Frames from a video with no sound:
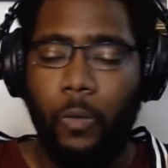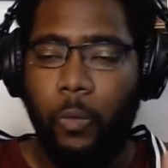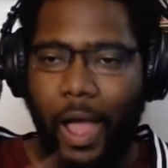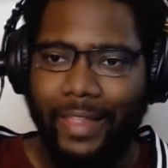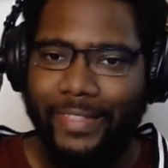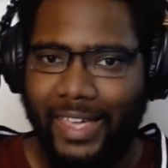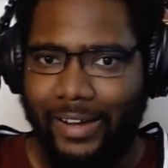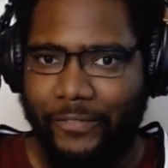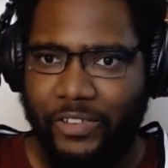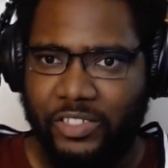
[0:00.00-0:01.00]
While in the
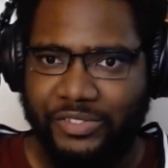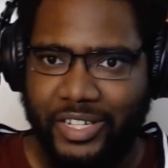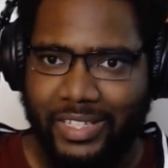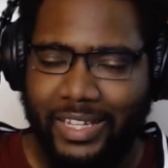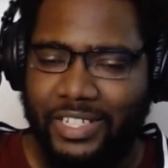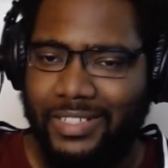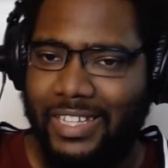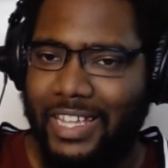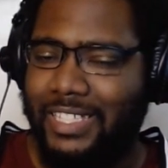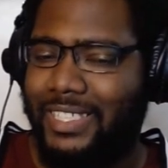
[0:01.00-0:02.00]
unofficial
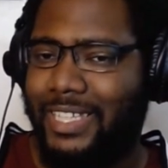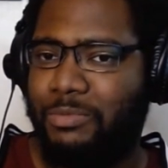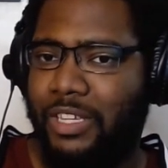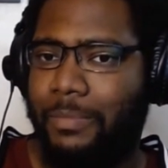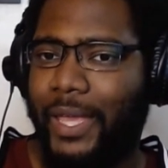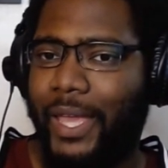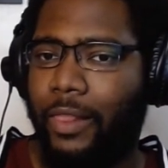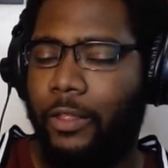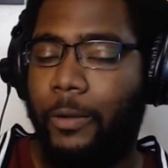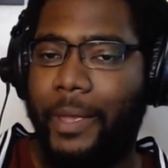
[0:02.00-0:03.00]
translations, it seems to be a
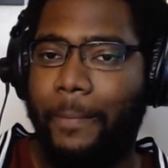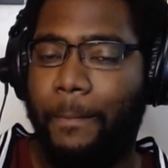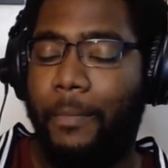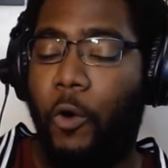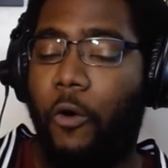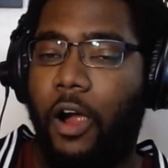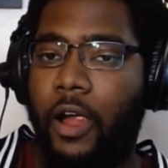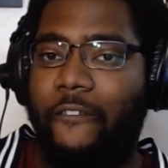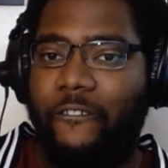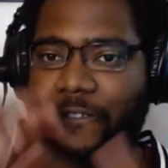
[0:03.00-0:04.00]
little bit more
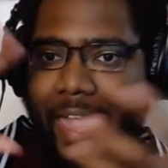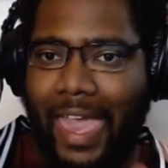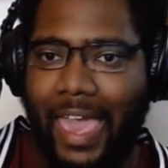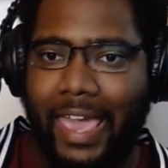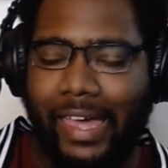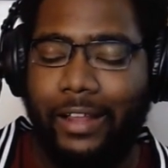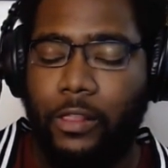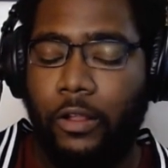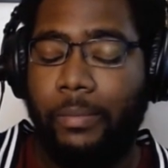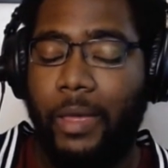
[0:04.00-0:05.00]
vague and a
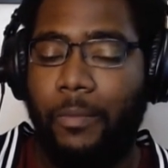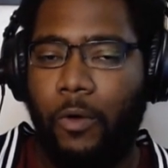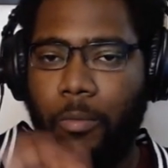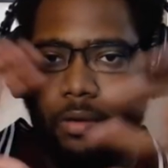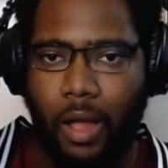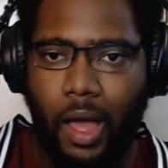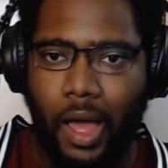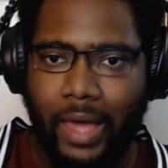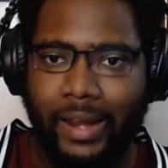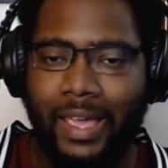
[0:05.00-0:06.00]
little bit more
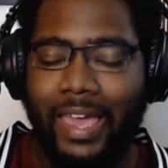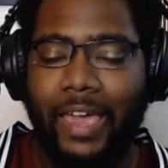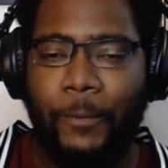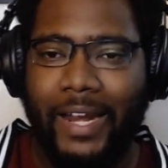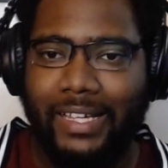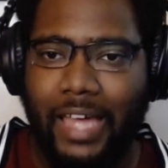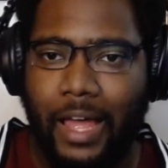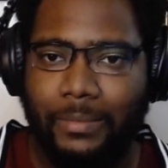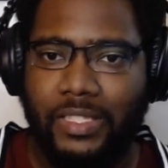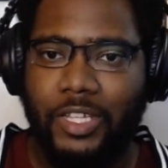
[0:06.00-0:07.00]
broad when it
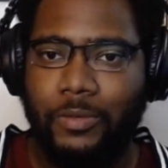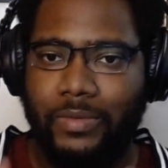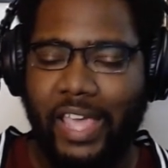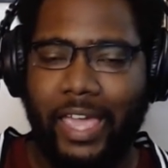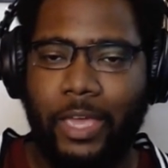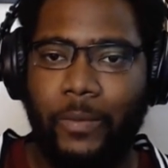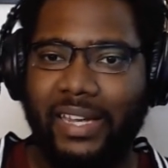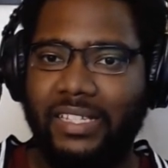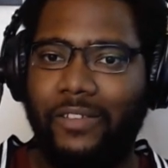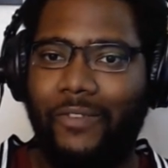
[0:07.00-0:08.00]
comes to Deku and
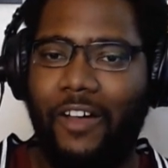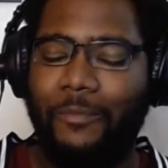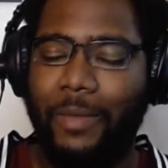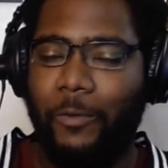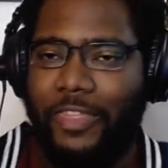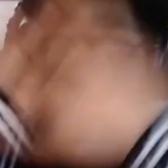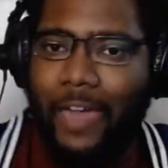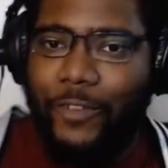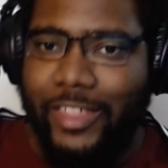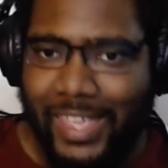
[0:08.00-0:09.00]
his involvement with
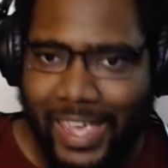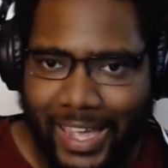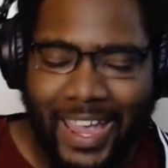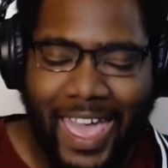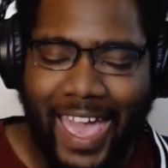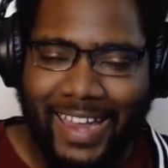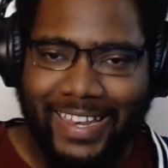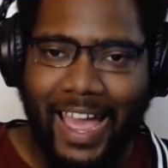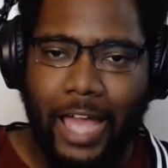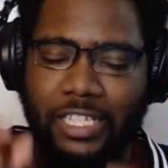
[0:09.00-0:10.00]
everything, and
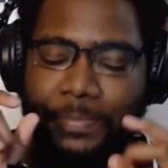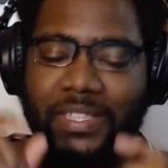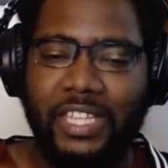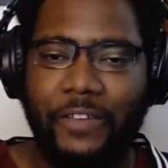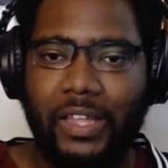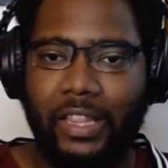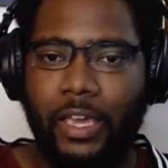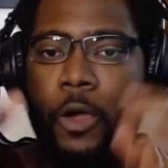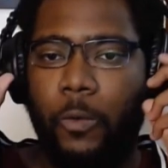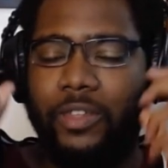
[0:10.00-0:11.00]
not
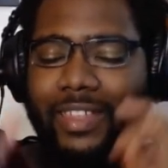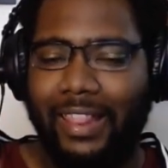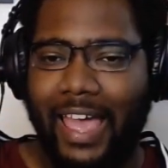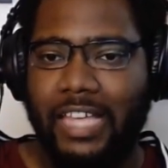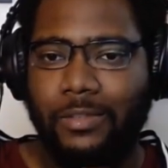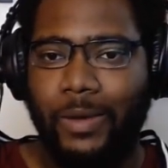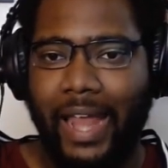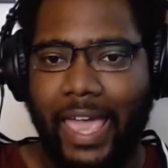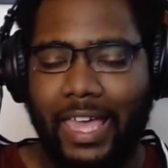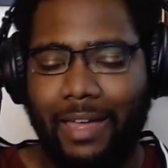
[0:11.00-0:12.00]
specifically with Class
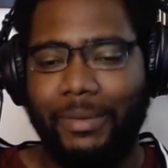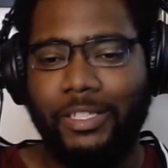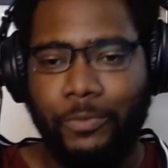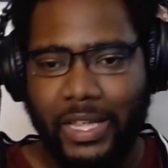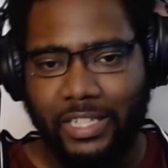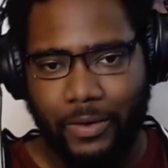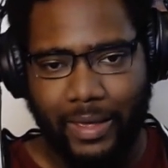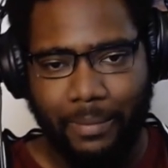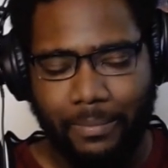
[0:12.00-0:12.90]
1A coming to rescue him.